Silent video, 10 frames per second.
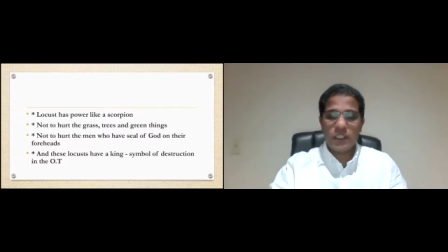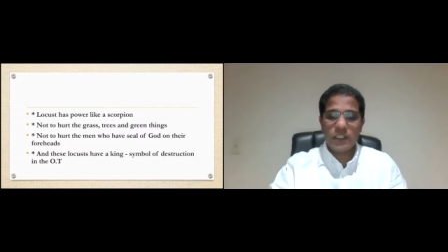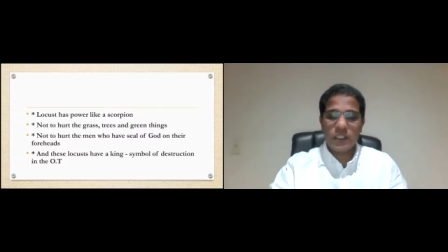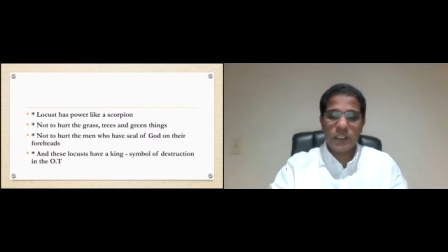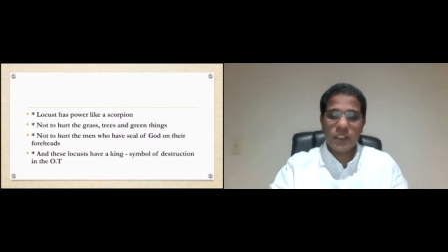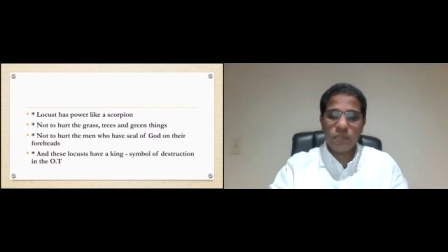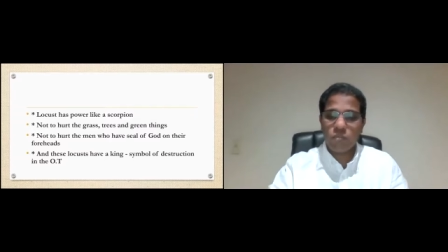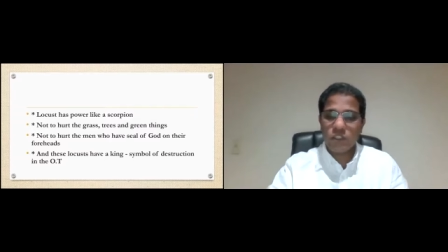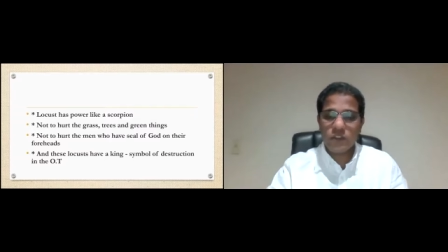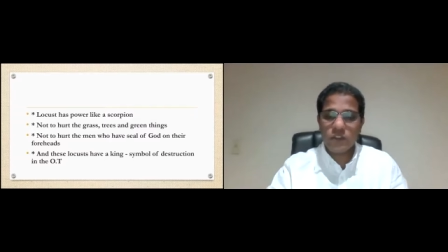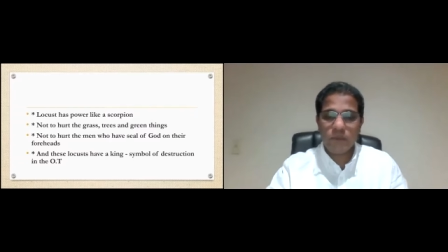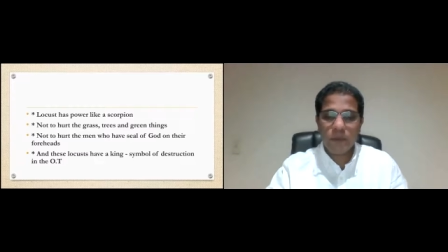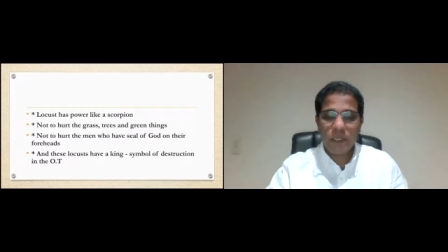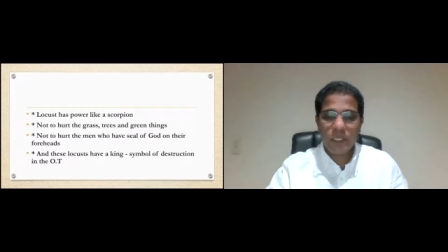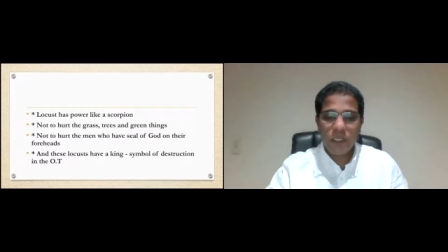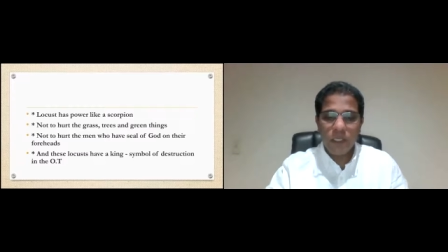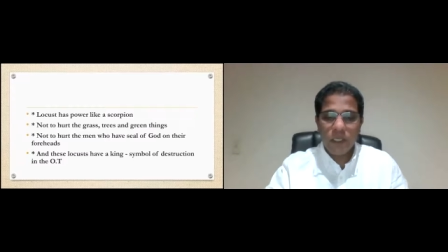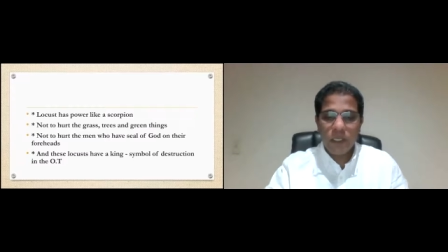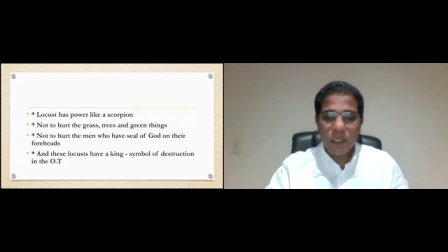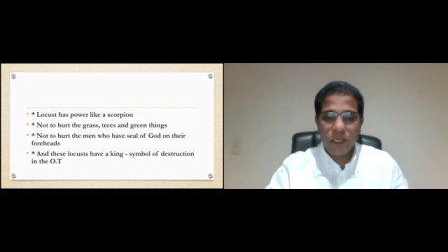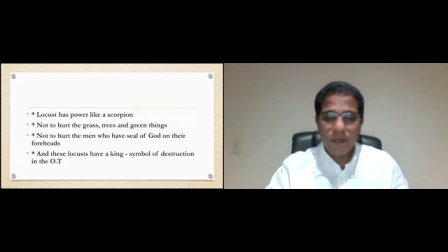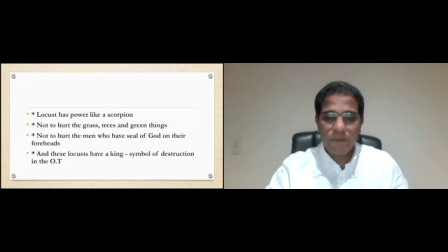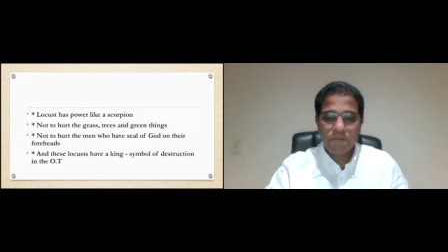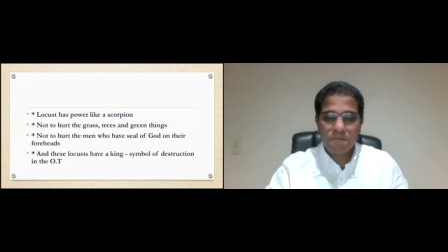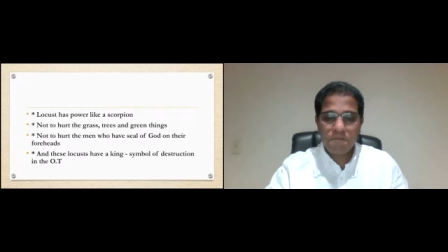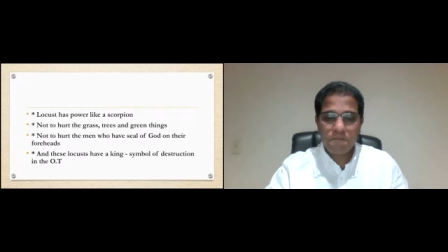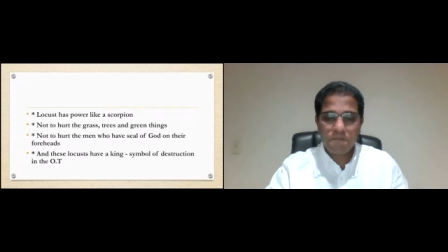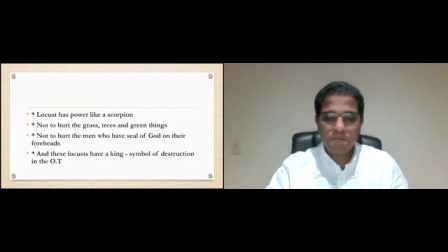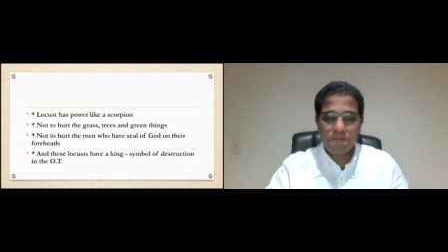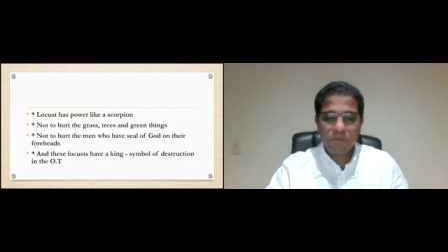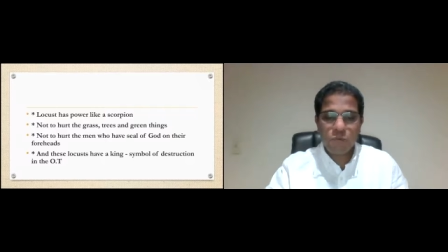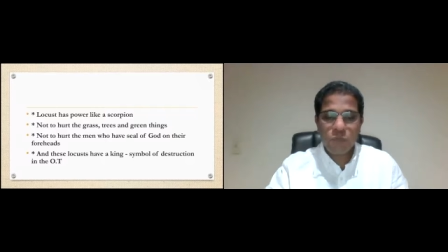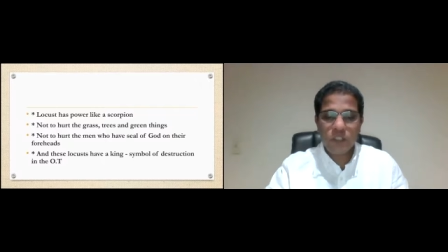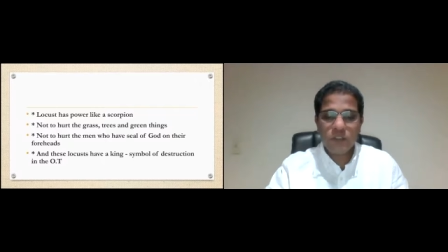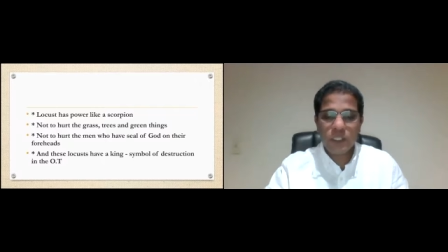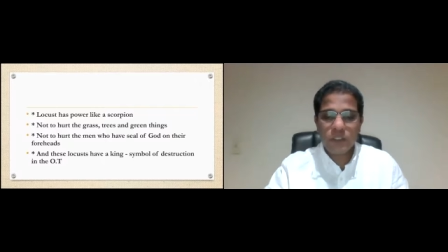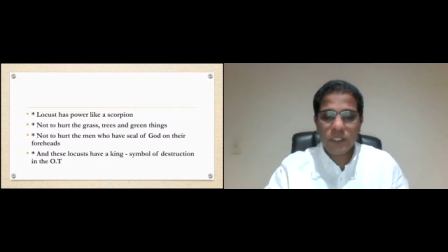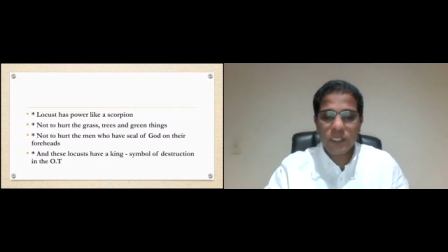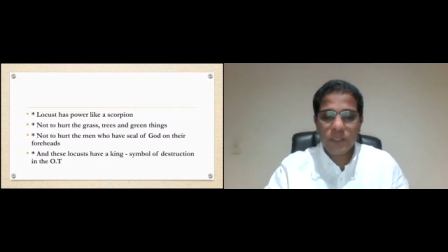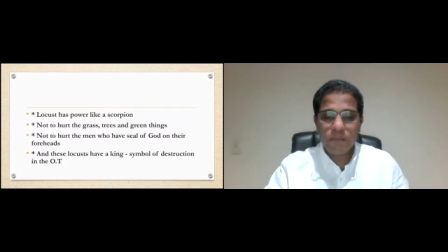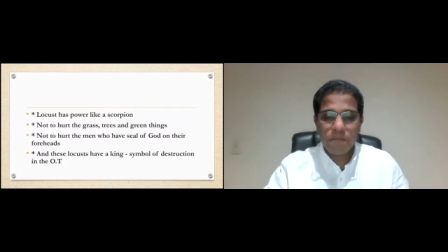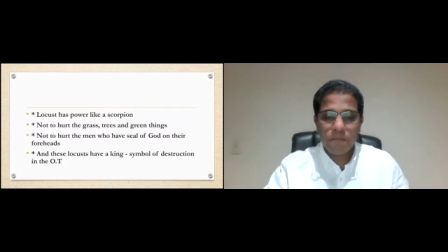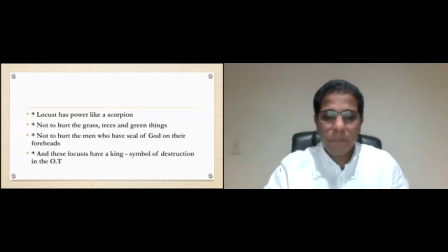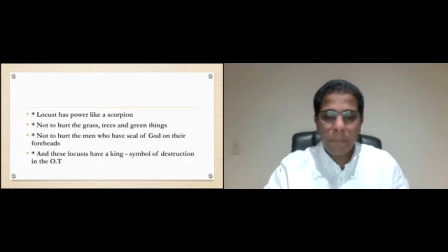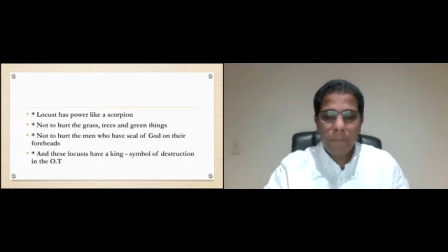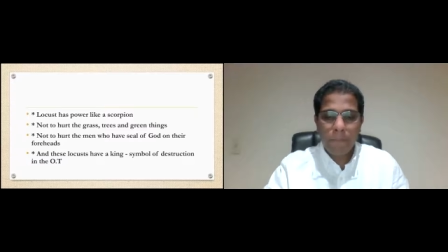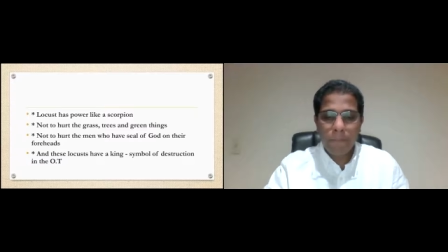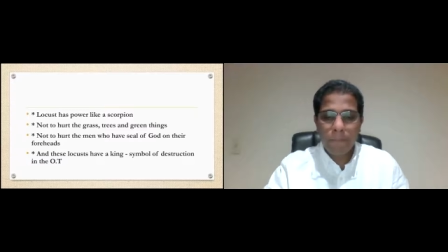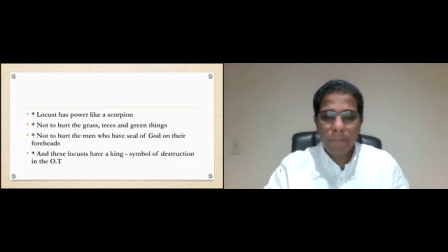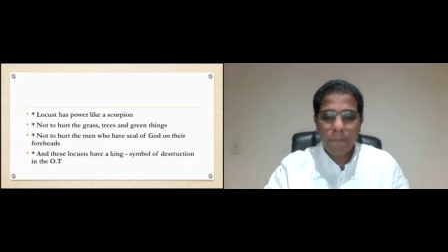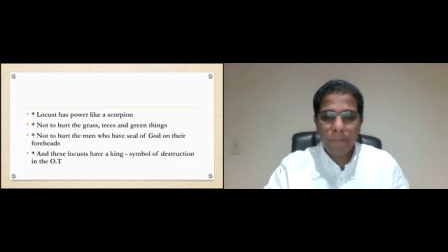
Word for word: in, in the verse maybe um what is that okay hmm.